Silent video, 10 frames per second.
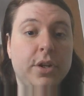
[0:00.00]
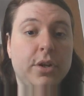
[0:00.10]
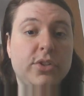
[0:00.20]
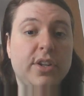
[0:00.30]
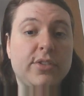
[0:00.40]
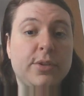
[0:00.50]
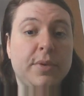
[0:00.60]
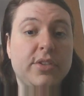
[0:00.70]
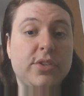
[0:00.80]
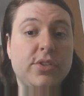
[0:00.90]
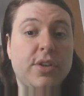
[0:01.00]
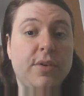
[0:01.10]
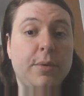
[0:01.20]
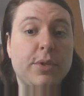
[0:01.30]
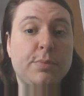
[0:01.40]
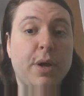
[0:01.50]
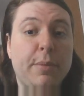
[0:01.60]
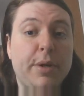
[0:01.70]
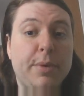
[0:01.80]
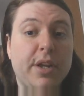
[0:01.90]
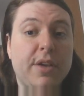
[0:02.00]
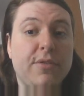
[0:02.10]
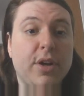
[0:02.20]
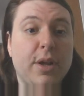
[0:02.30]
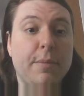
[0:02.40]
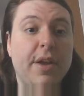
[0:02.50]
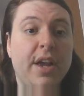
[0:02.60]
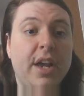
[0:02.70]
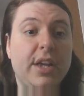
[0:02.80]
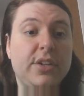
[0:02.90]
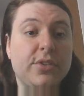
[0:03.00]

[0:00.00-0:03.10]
He also gives him a list of stuff he wants Bobby to pick up for him and